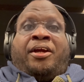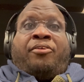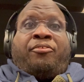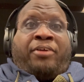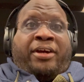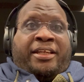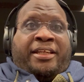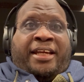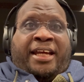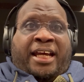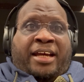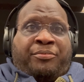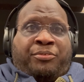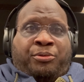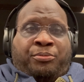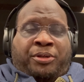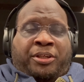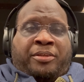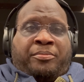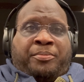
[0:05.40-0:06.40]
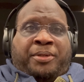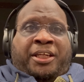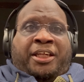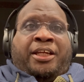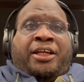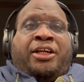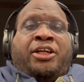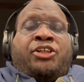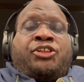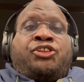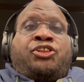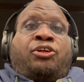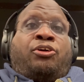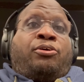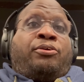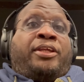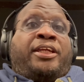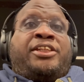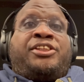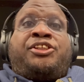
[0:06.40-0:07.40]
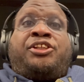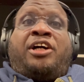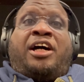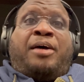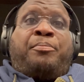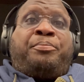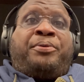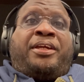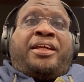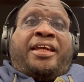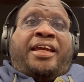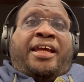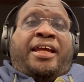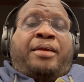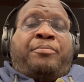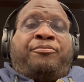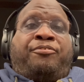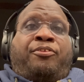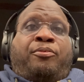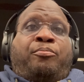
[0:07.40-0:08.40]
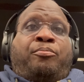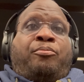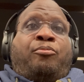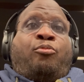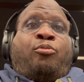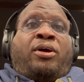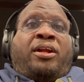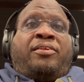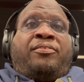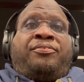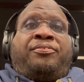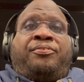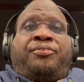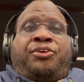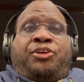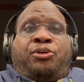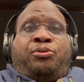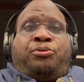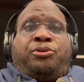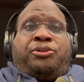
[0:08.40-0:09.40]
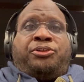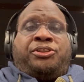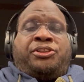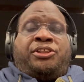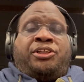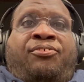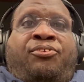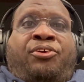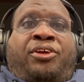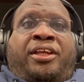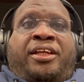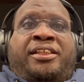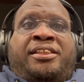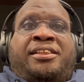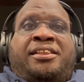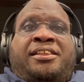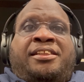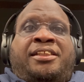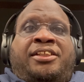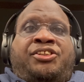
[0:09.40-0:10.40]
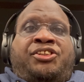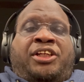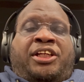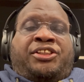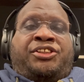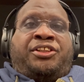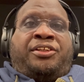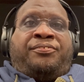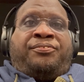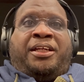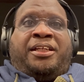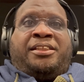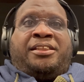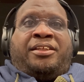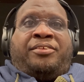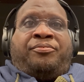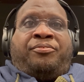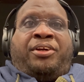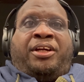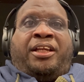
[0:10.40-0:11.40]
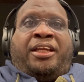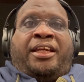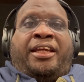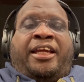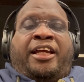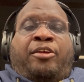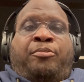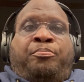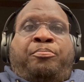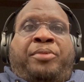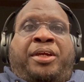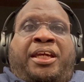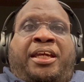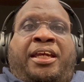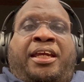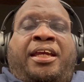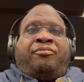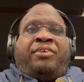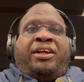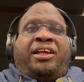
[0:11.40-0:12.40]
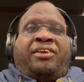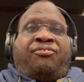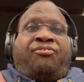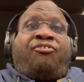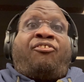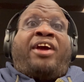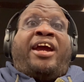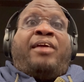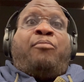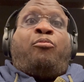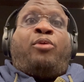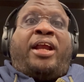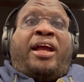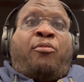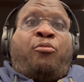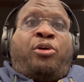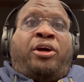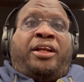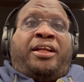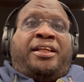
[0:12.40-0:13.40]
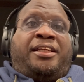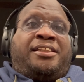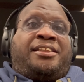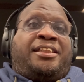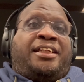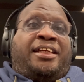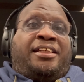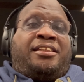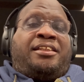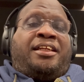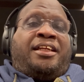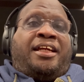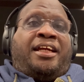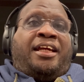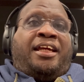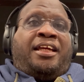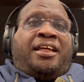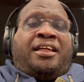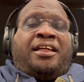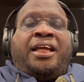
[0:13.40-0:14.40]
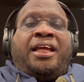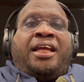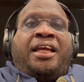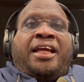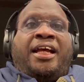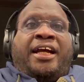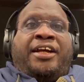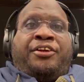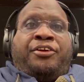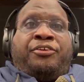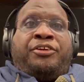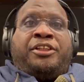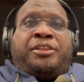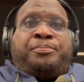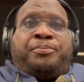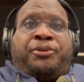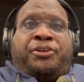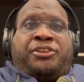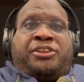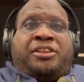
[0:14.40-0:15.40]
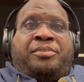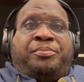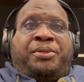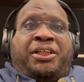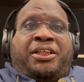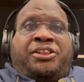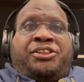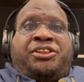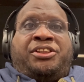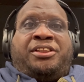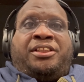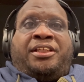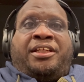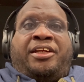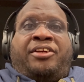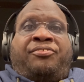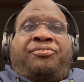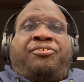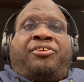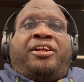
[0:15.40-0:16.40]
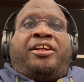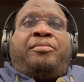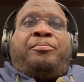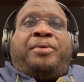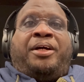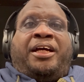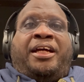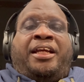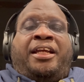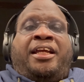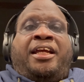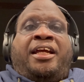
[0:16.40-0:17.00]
Great to have you with me. So this topic came from one of the viewers for this suggestion because it really helped me really frame what I wanted to say today. I know this person because she's a dear friend of mine.